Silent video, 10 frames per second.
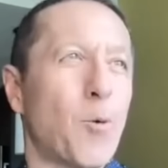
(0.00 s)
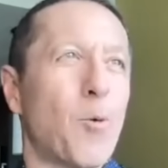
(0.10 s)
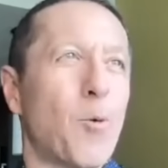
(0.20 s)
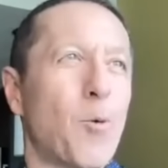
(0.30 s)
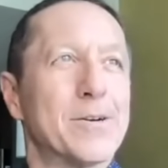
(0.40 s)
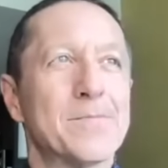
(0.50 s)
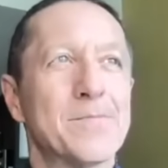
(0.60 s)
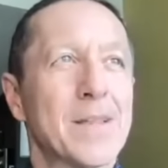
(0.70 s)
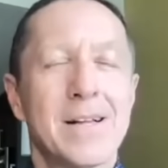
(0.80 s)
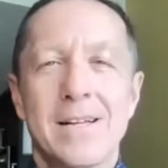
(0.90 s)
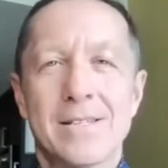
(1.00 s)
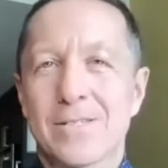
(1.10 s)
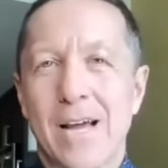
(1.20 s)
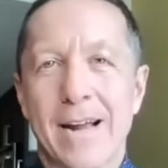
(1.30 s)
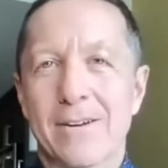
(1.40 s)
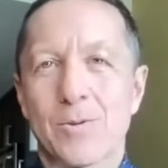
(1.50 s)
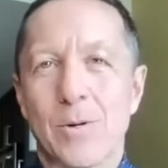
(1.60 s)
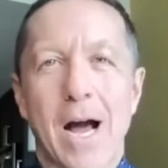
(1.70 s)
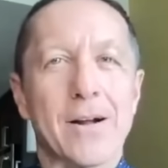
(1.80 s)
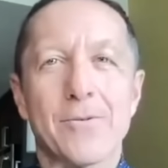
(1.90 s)
I remember 1 year, the
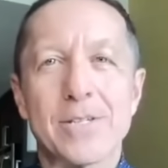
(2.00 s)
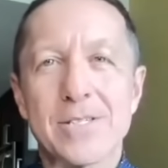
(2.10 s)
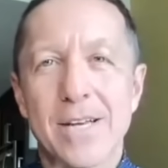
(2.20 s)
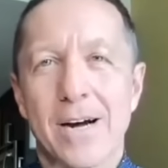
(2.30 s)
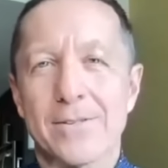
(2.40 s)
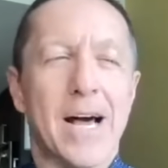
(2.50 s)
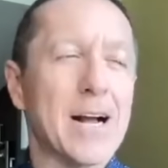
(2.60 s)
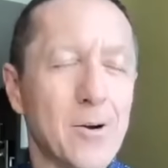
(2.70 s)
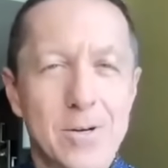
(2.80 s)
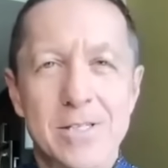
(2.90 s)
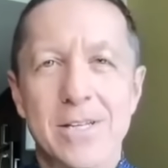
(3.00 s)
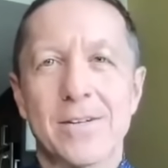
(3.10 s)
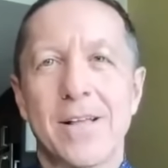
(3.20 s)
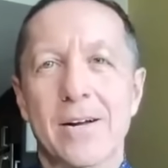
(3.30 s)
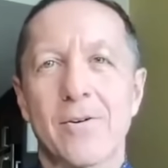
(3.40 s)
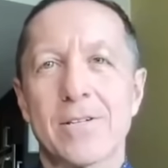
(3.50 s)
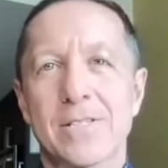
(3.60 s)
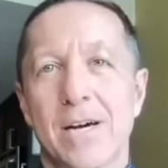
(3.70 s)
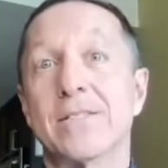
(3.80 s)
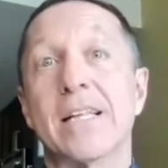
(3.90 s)
Tigers were not going to sell,
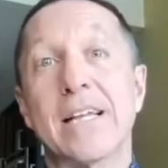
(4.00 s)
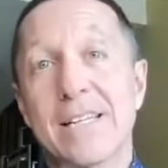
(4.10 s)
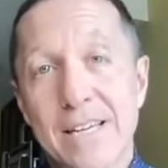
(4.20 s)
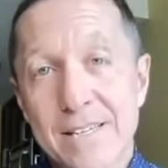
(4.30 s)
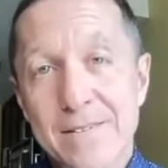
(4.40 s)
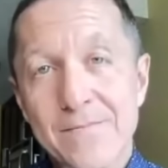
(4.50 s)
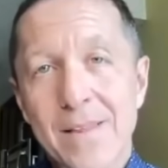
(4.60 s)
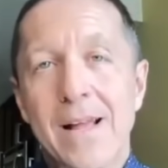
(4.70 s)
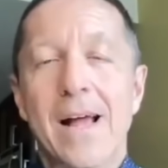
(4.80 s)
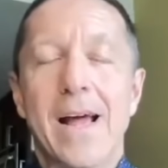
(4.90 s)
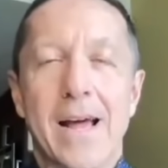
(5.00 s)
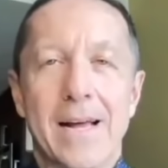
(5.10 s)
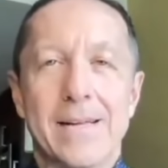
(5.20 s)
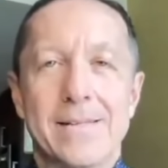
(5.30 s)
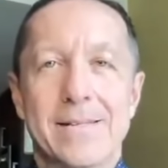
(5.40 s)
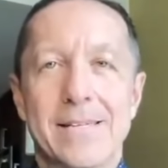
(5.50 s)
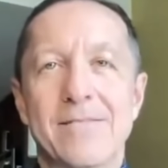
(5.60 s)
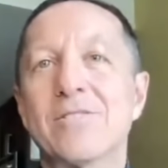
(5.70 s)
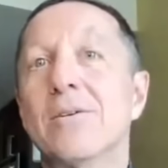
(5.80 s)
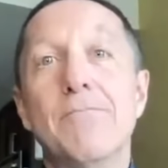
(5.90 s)
and then they did.
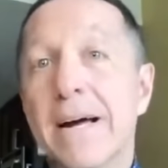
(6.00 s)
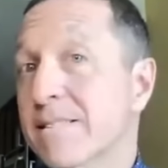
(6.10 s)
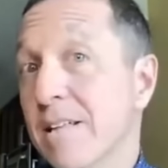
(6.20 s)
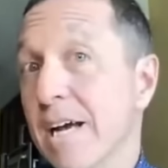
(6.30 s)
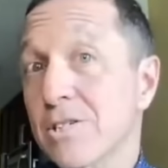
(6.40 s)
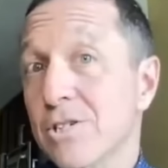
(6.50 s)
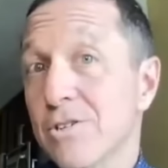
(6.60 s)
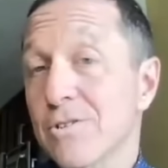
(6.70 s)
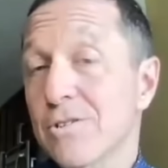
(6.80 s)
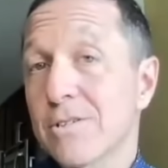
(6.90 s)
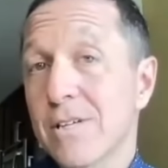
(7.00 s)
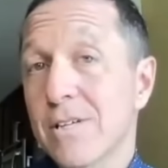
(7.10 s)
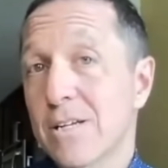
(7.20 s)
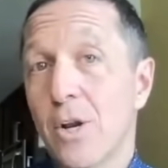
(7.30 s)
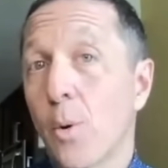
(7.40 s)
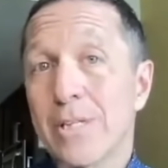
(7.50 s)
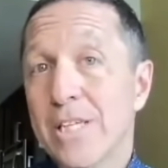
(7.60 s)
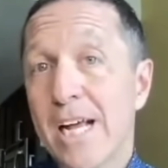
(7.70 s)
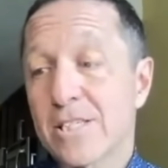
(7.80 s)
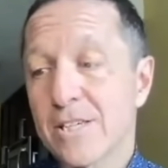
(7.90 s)
And even the Mets last year, they had no
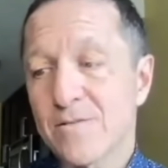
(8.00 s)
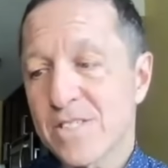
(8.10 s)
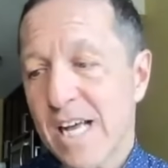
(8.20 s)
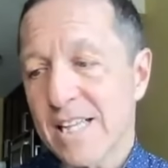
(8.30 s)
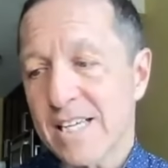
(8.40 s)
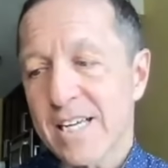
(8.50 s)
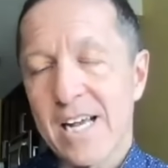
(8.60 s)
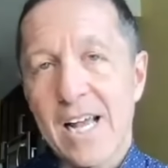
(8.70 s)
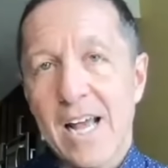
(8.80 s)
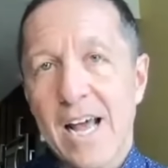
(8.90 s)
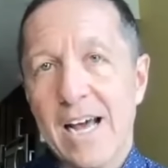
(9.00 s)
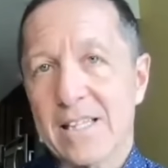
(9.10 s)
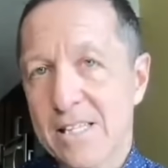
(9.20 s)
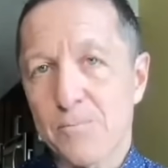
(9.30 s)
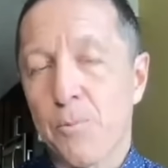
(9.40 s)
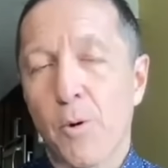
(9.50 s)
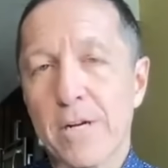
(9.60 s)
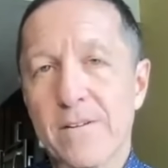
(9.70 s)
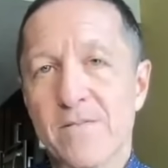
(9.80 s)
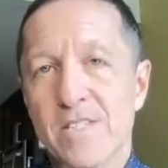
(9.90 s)
intention of selling at this
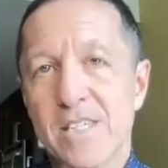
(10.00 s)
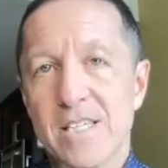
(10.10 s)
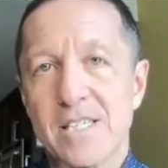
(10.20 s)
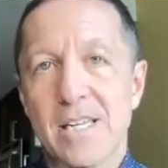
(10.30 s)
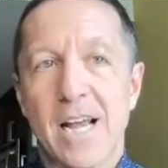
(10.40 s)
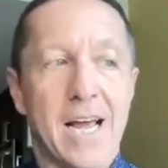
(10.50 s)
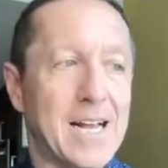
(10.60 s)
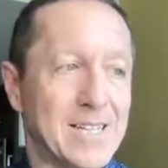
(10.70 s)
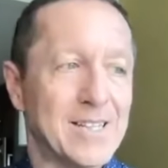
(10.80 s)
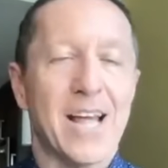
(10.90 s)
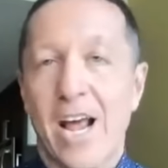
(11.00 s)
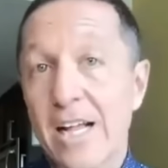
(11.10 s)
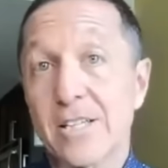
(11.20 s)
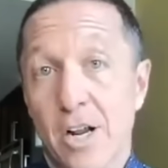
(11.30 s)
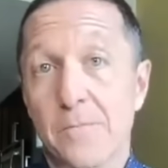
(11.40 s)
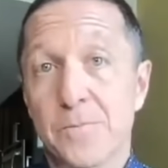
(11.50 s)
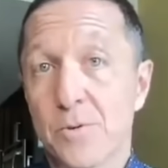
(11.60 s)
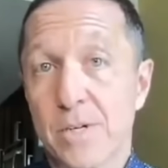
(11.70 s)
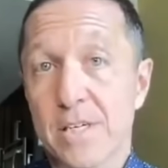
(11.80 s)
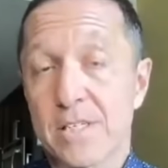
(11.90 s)
point in the season, and they ended up
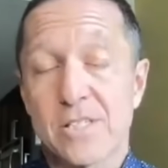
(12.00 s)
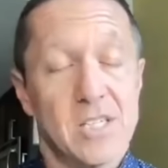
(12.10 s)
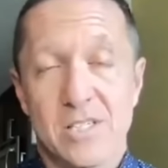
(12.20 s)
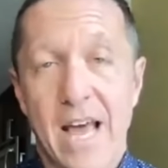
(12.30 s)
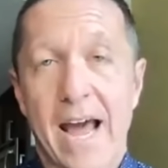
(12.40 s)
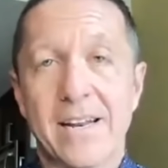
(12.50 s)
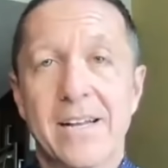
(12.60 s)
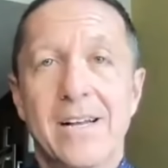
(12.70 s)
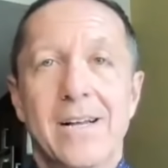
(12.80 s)
doing just that.